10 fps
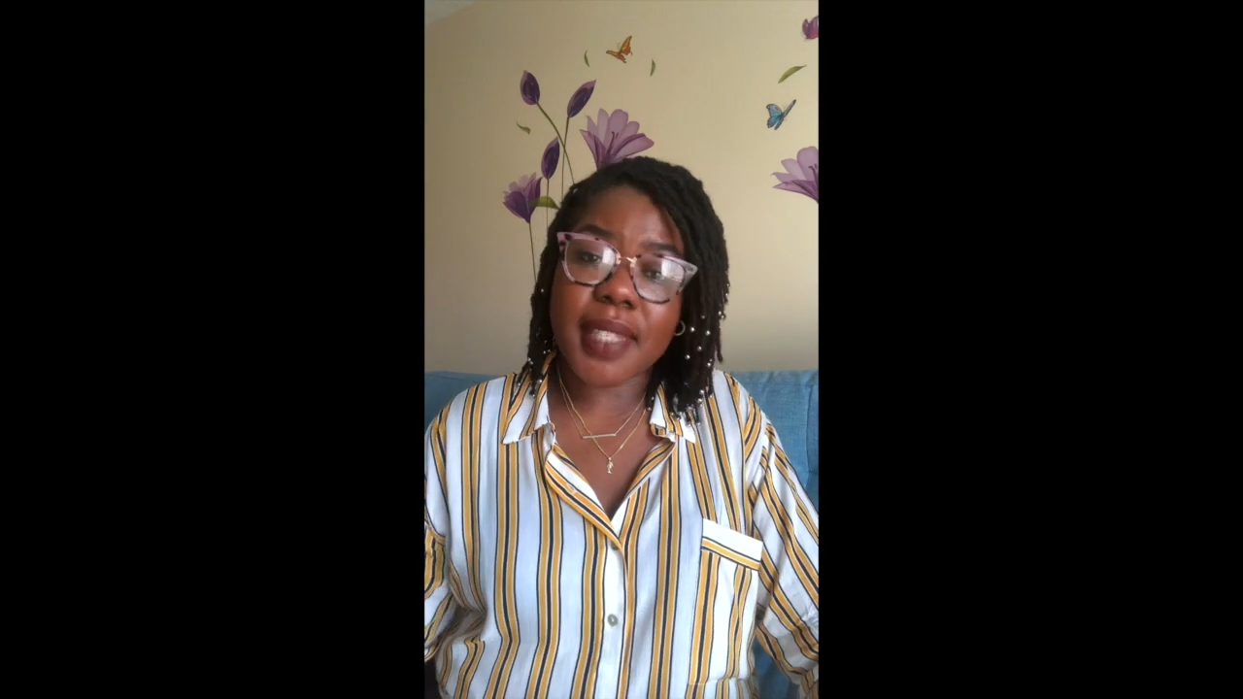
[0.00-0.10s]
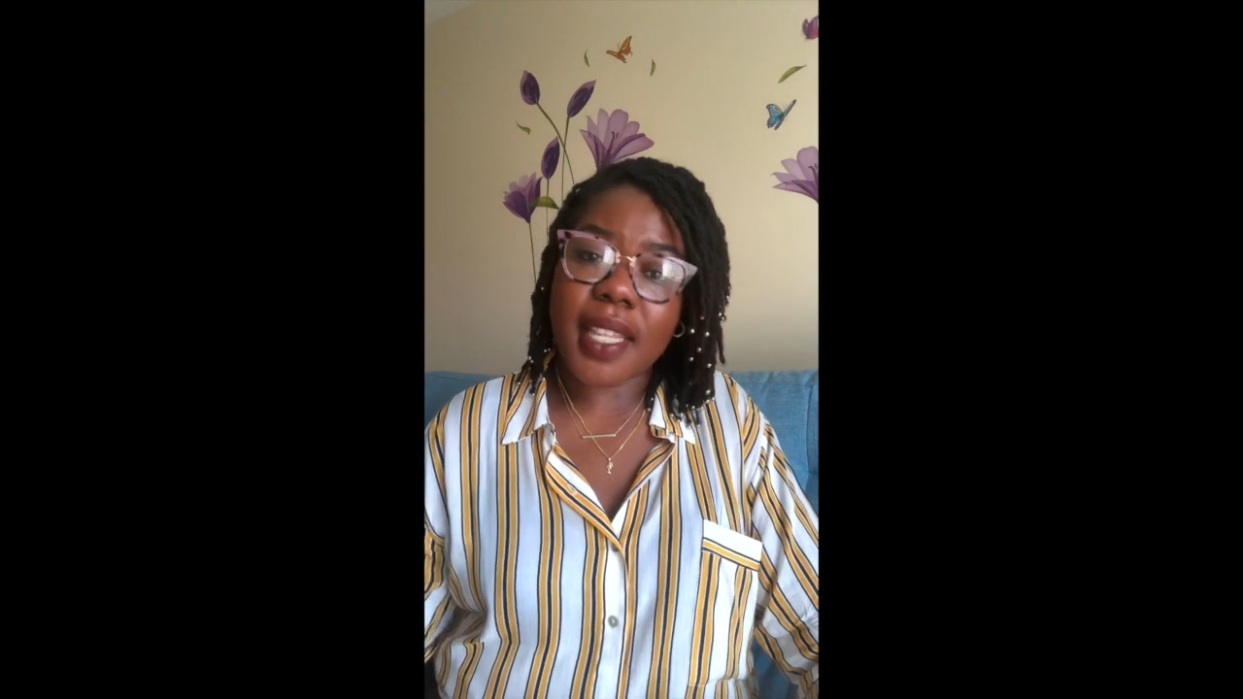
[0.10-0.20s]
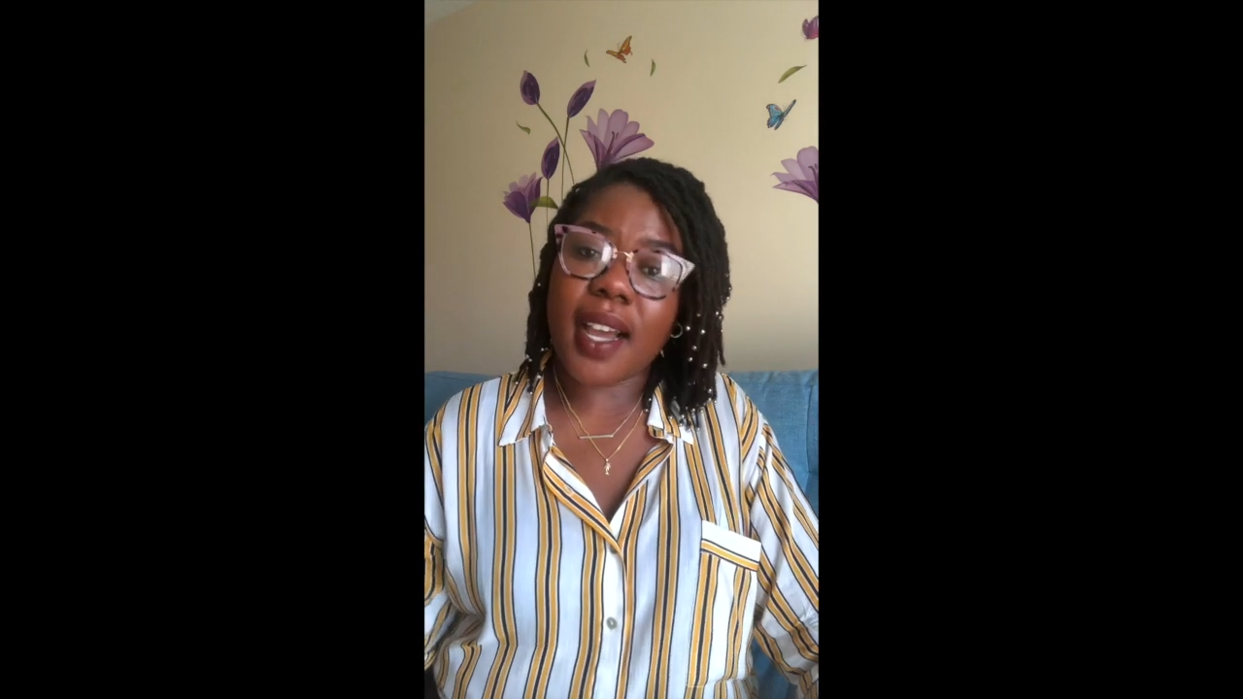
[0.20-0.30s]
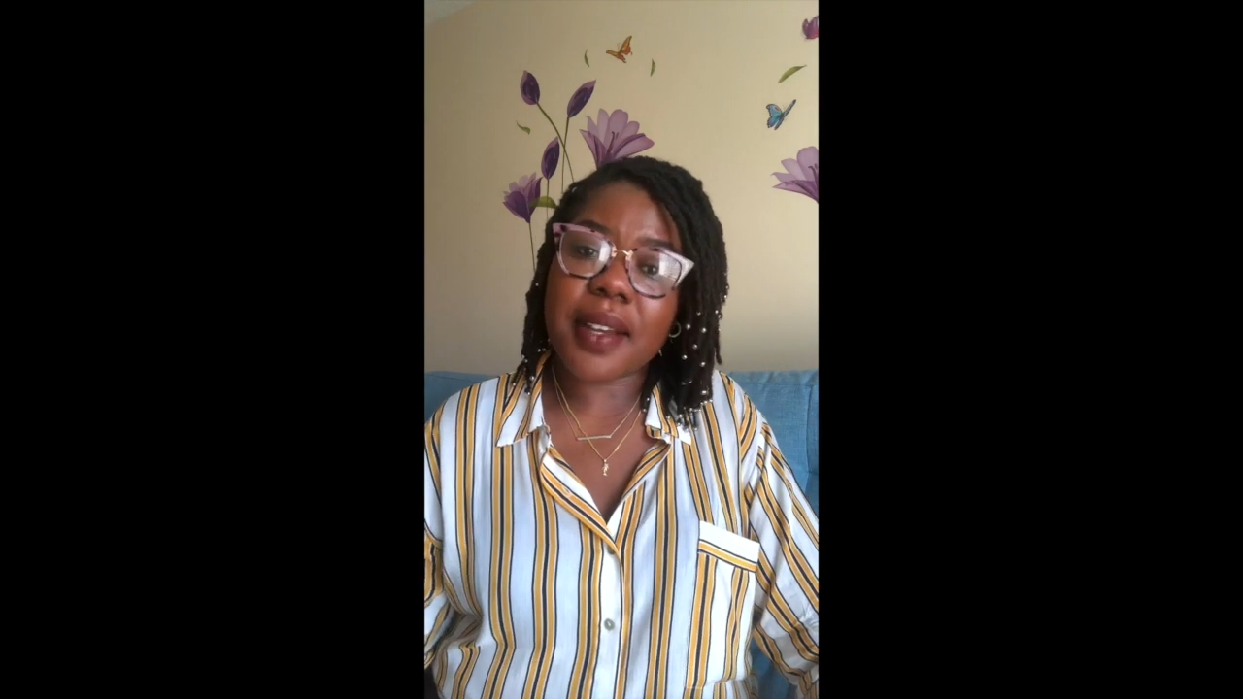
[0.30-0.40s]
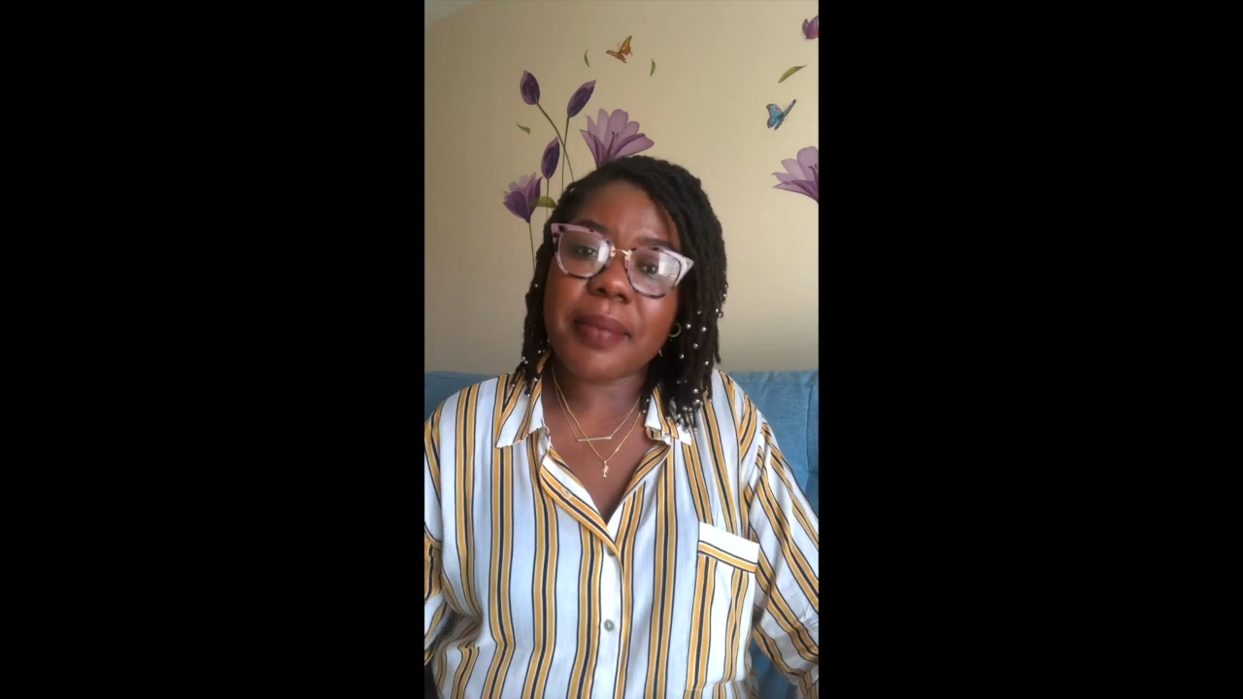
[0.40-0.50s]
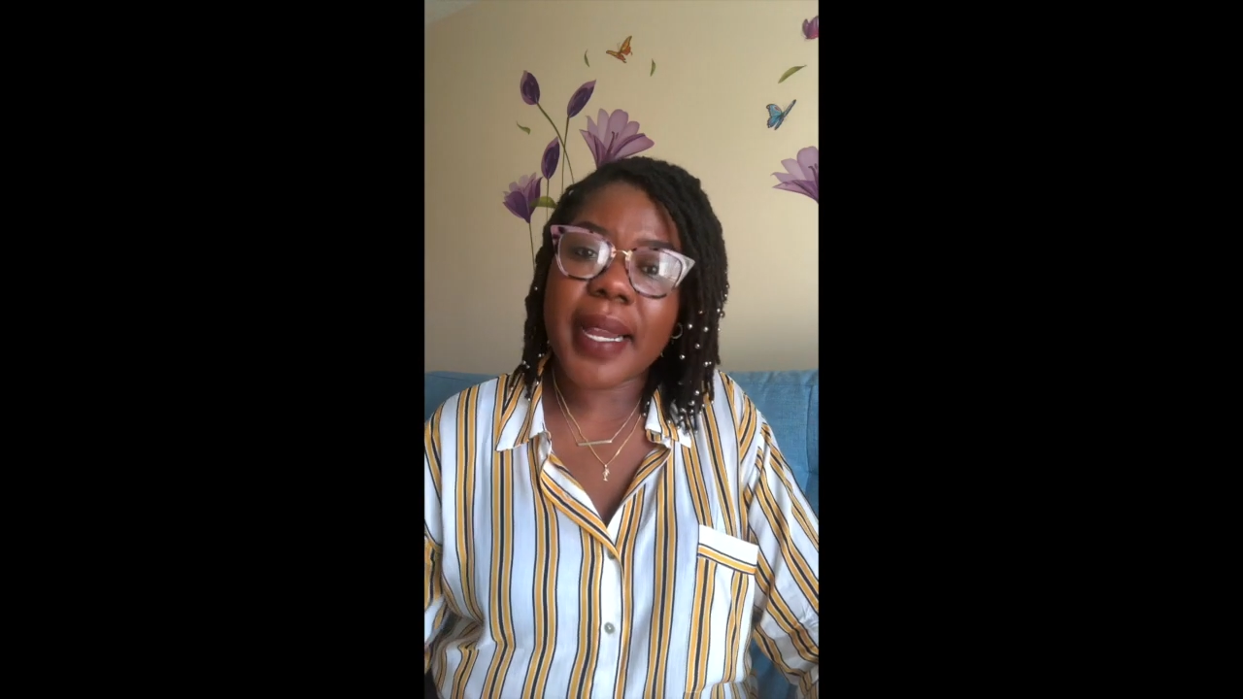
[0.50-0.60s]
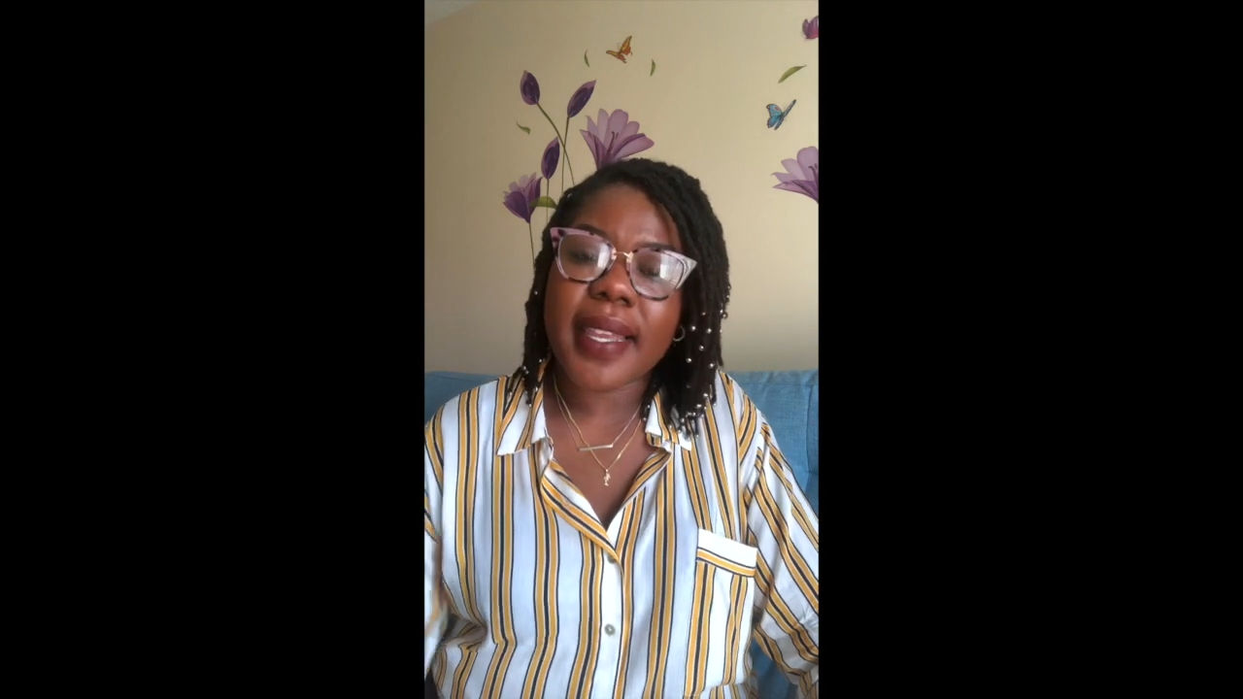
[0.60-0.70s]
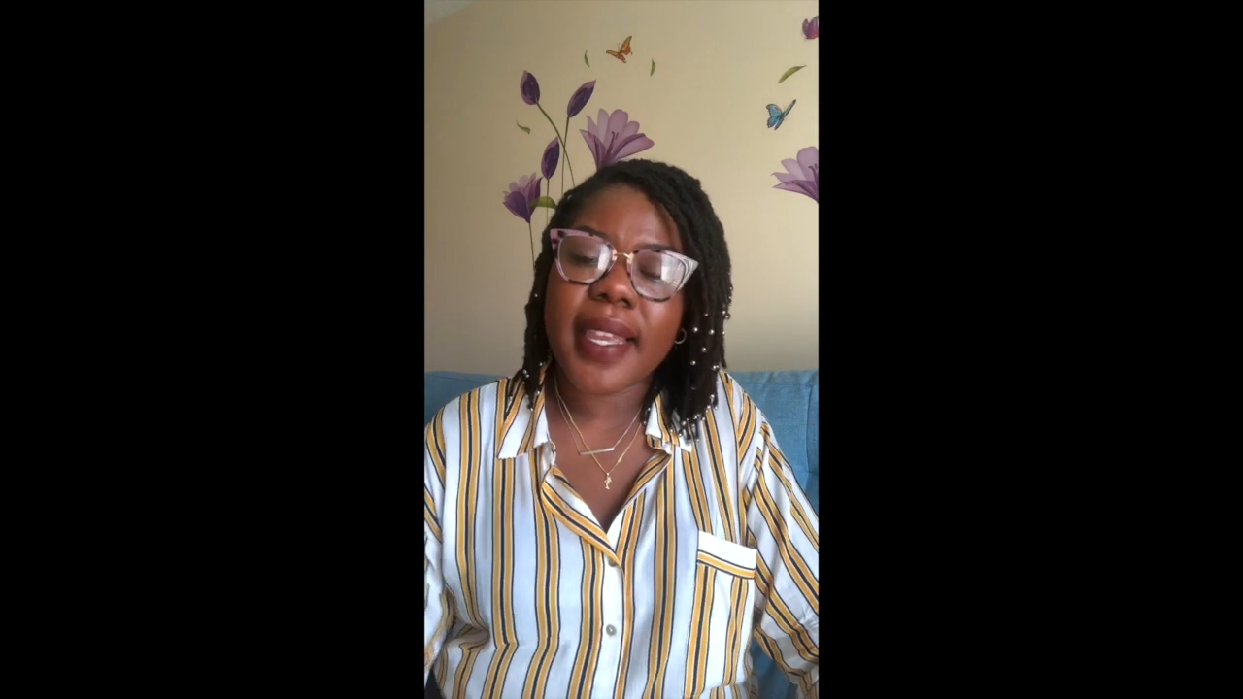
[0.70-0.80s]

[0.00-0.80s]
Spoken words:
lock my